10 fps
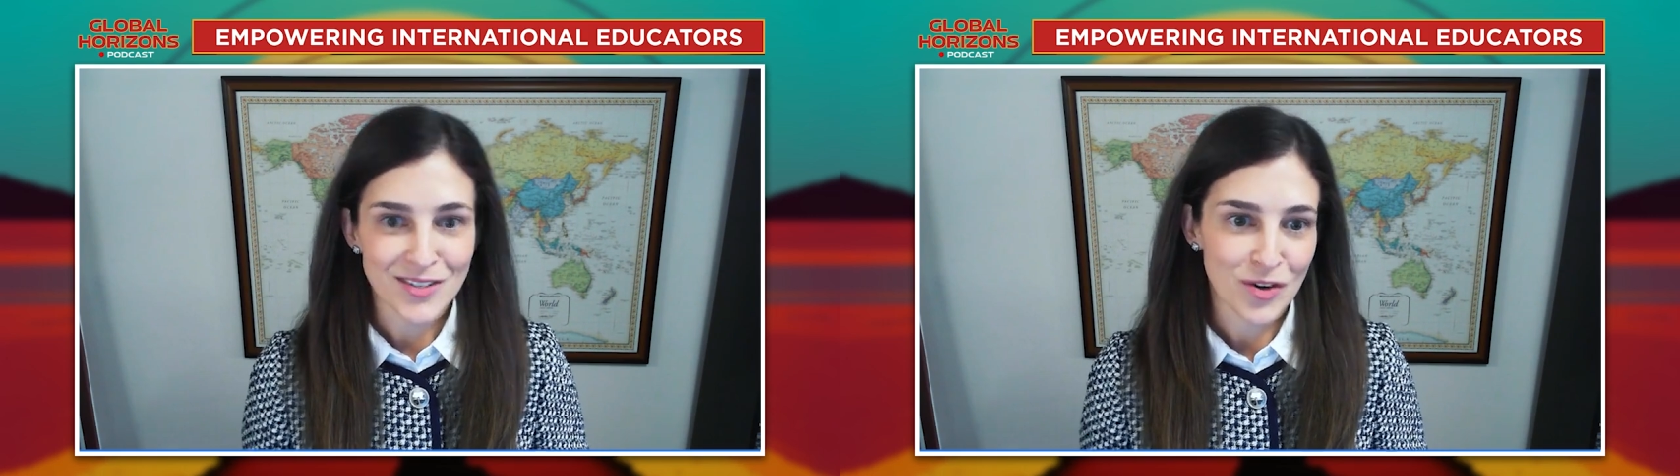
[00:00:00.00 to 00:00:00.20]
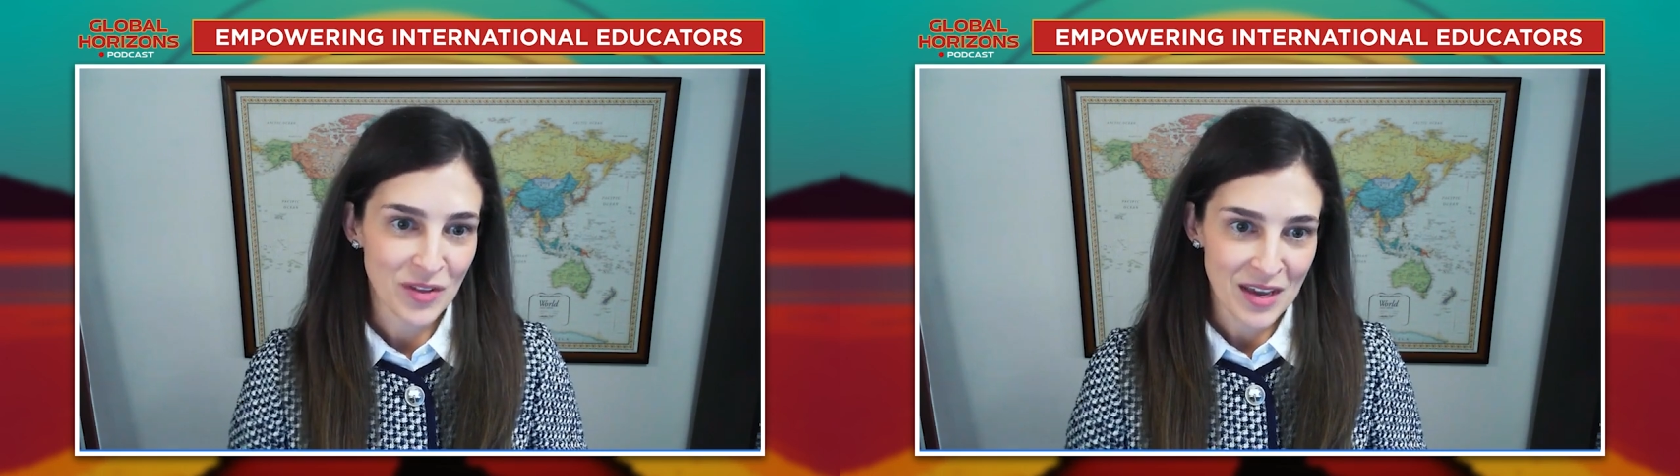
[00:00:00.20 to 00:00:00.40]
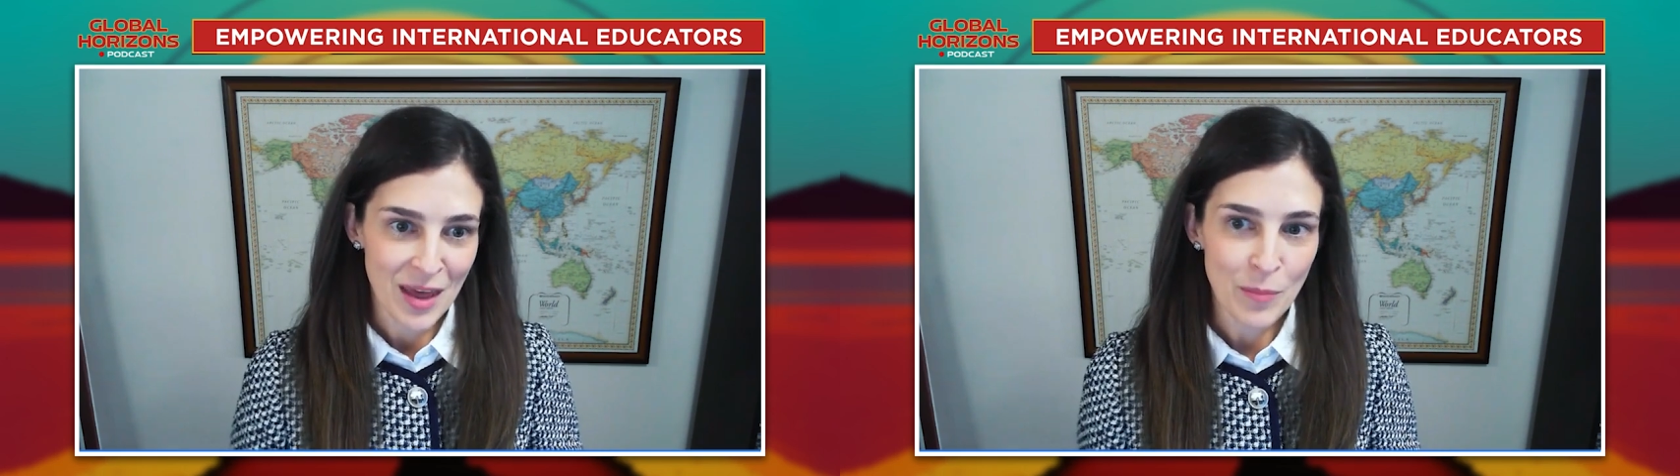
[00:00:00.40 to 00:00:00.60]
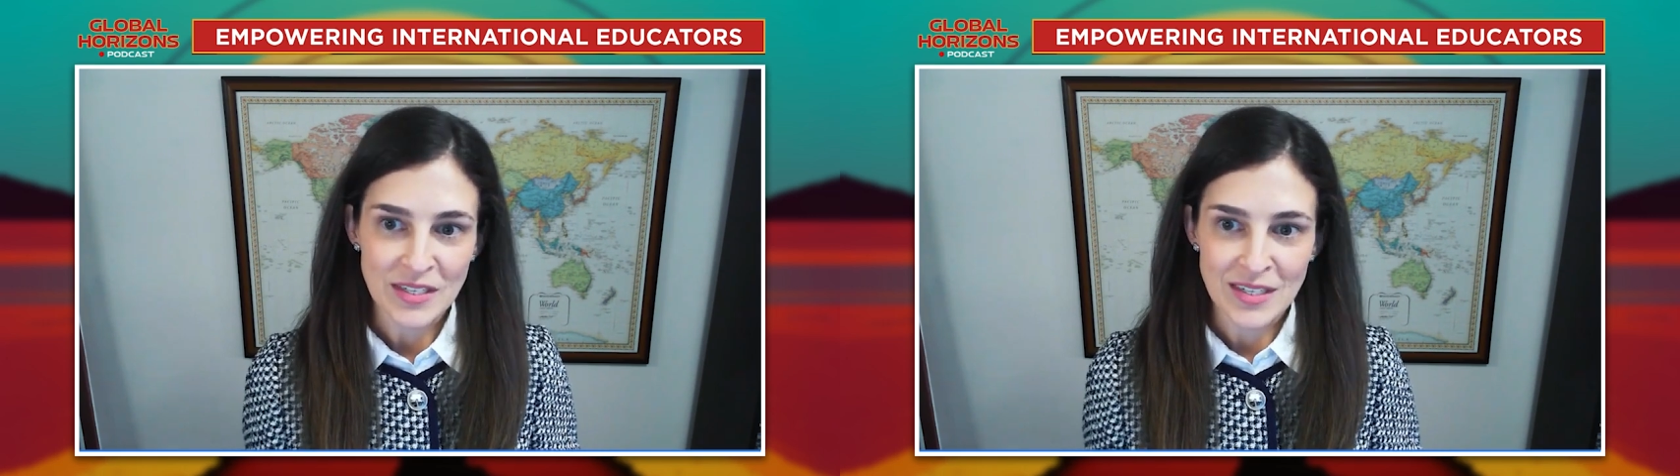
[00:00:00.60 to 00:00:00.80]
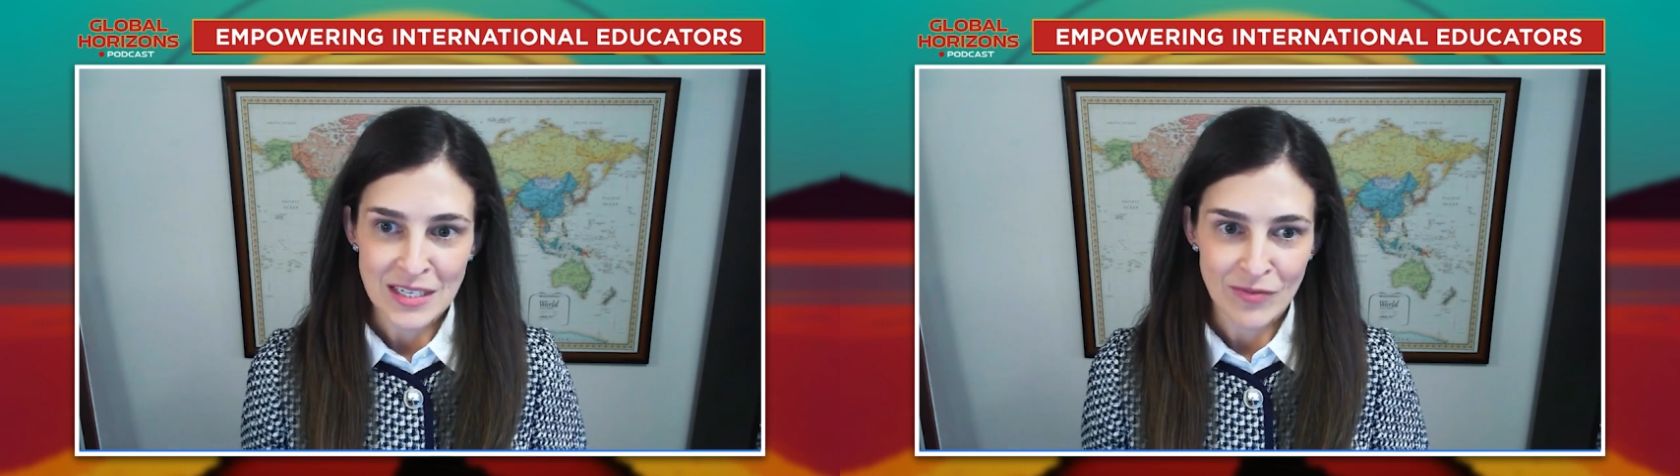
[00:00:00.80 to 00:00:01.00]
Certainly in that
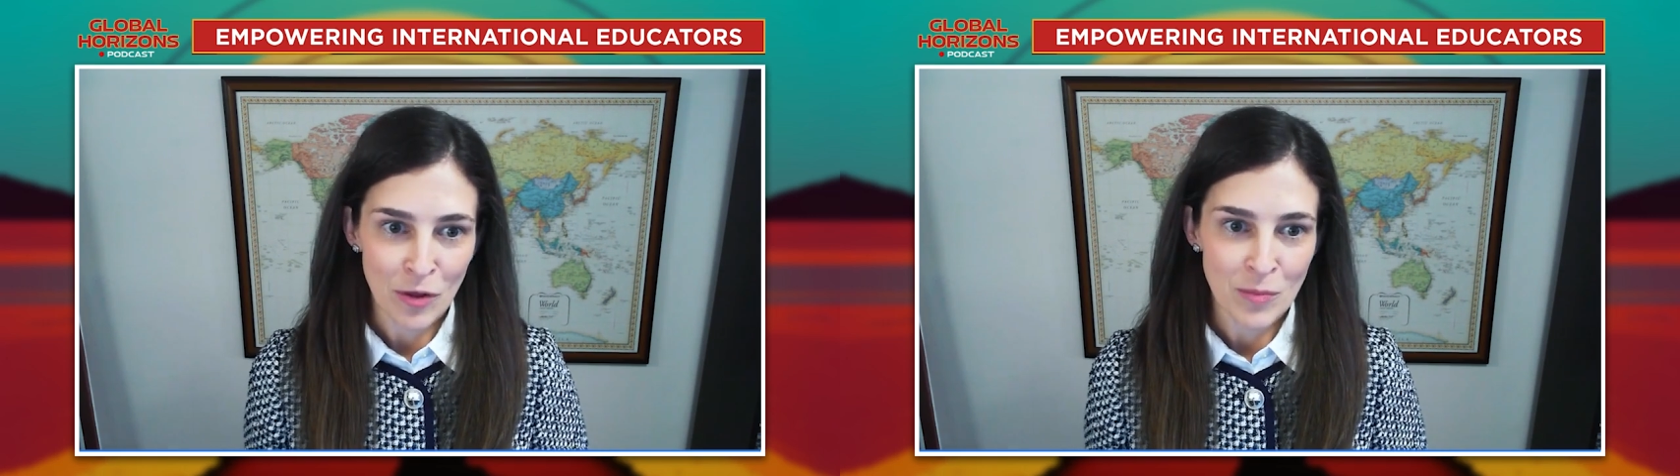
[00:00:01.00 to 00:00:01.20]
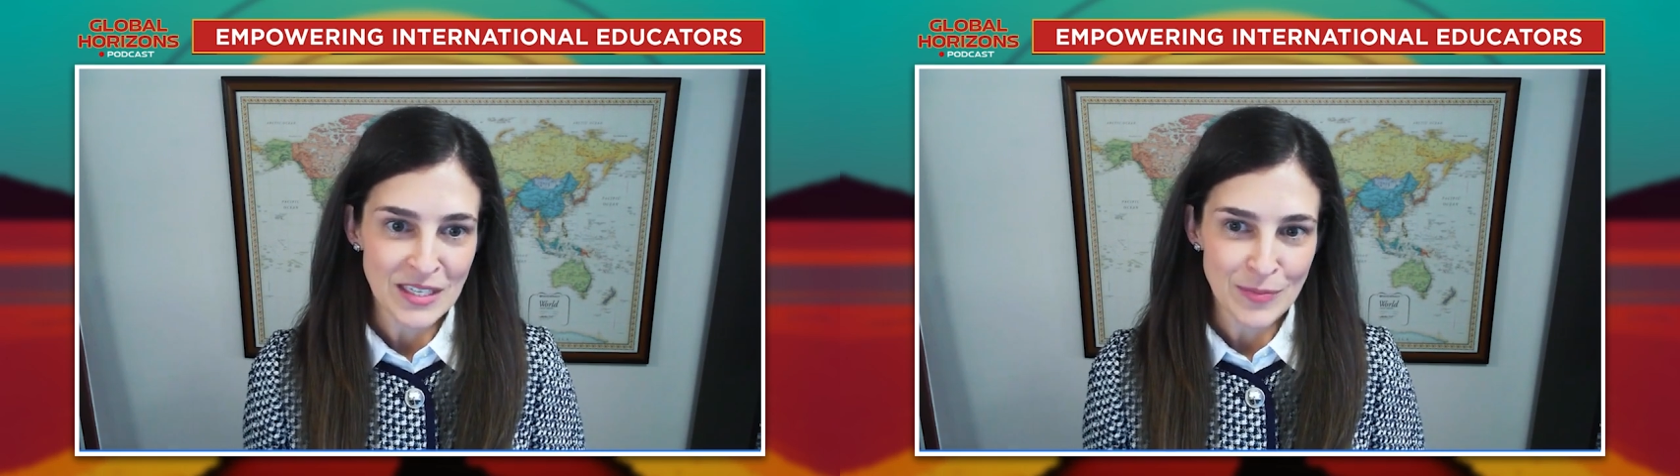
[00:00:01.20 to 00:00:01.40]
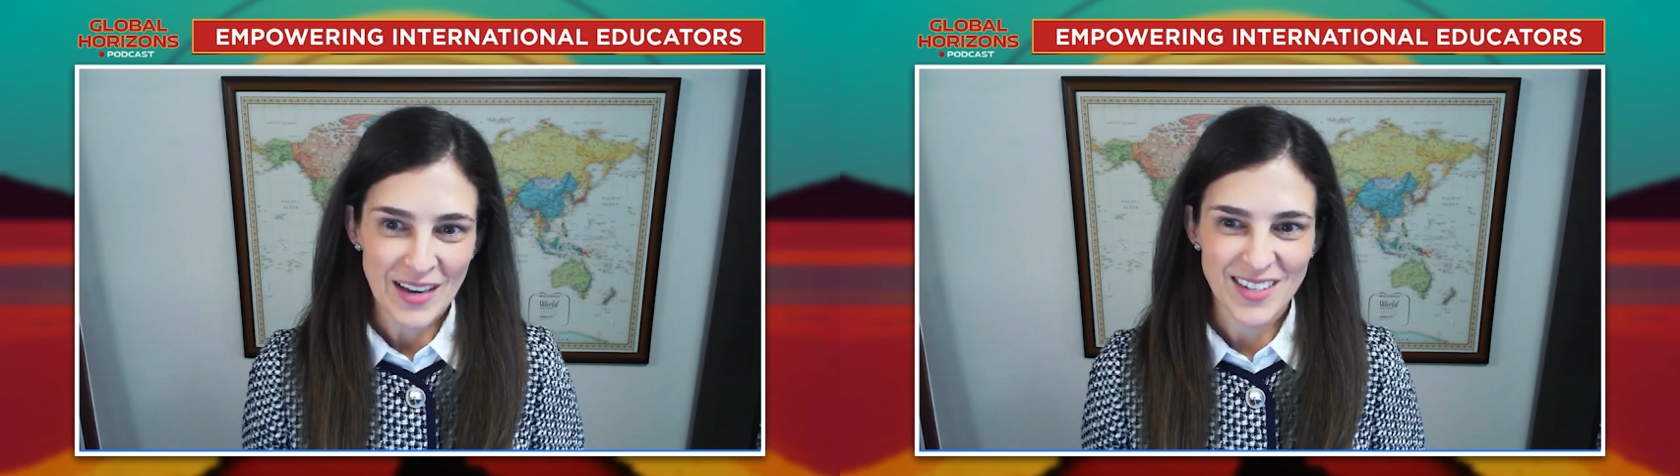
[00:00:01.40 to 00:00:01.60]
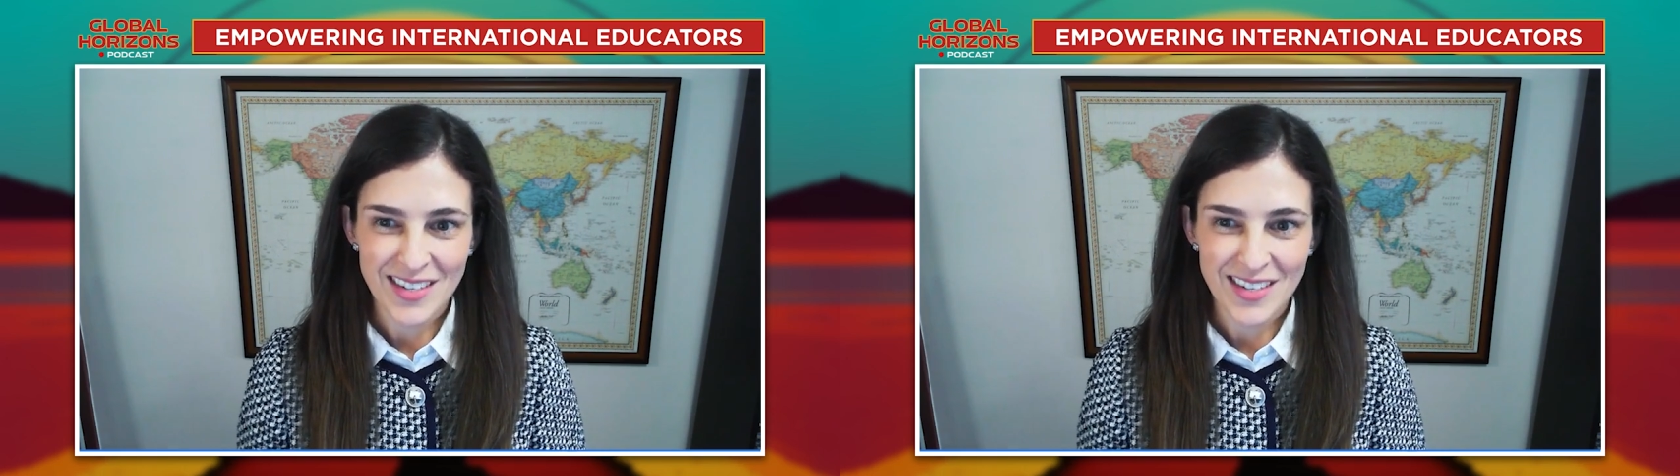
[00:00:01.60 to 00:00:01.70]
business development space,